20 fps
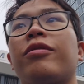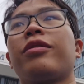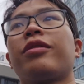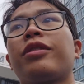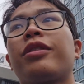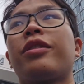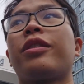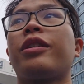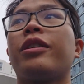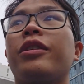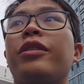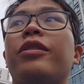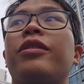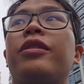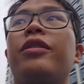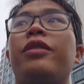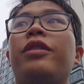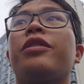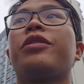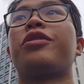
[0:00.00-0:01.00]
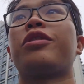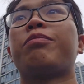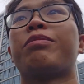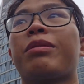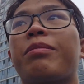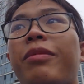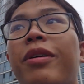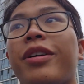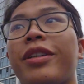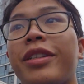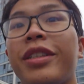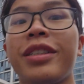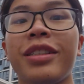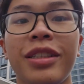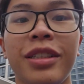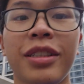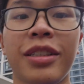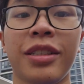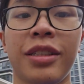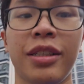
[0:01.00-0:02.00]
In order to go to the
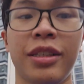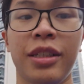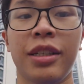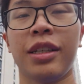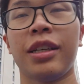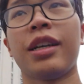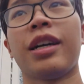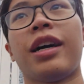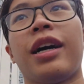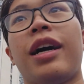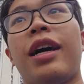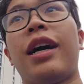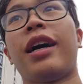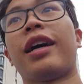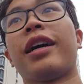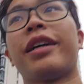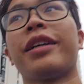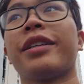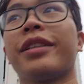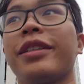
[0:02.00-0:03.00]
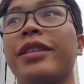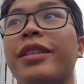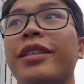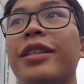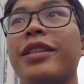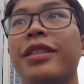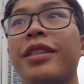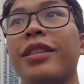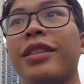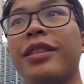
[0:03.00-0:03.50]
supermarket, I